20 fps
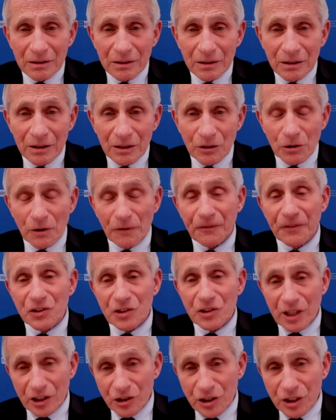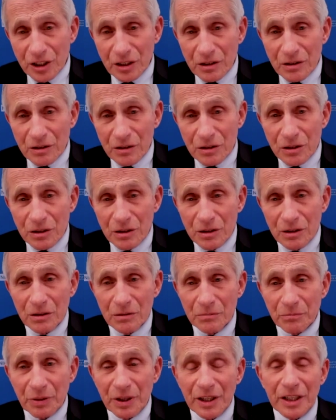your physicians,
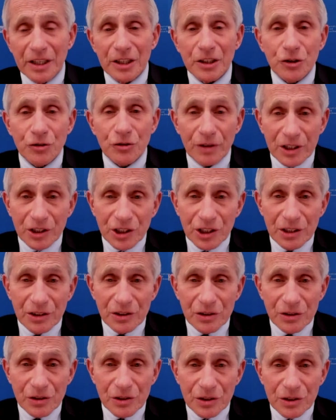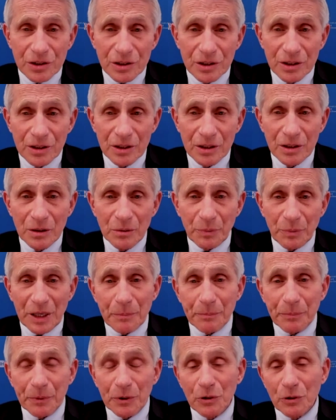pediatricians,
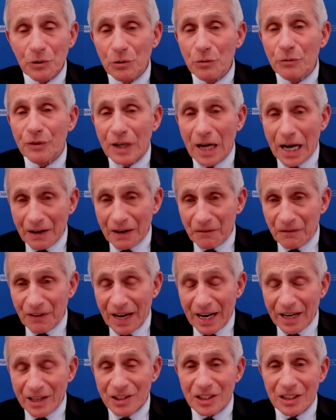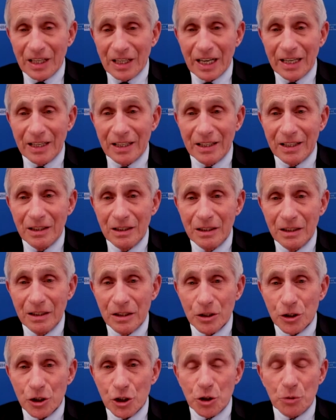people who've gotten vaccinated,
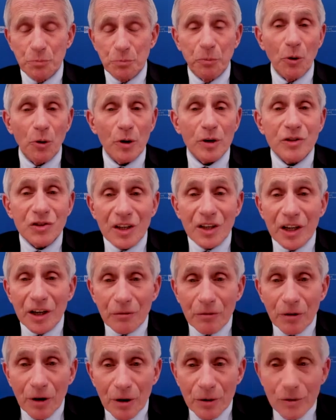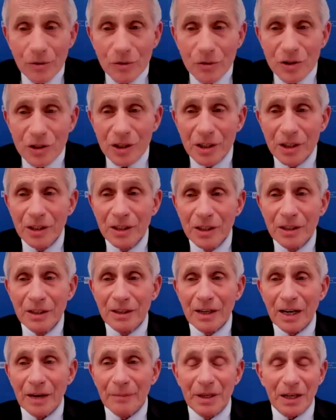sports heroes.
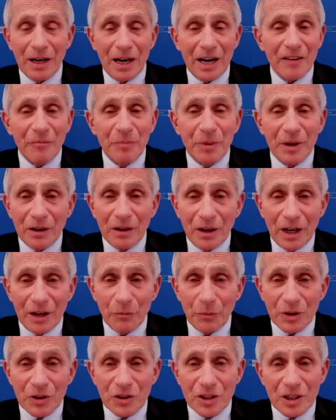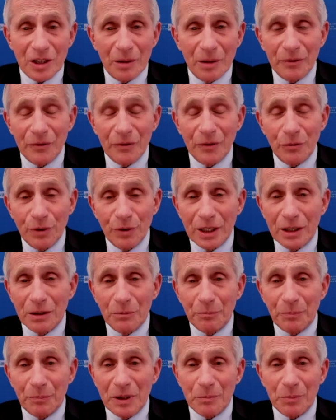I mean, I've been on with some of the real
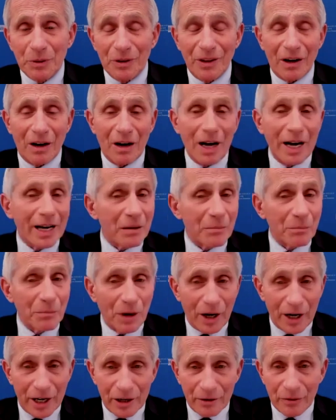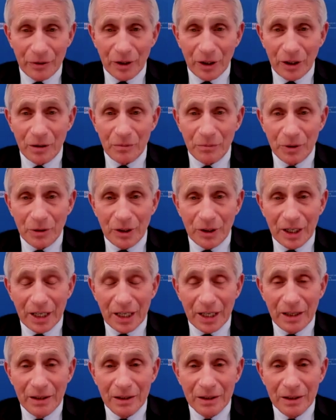people that I admire in the community,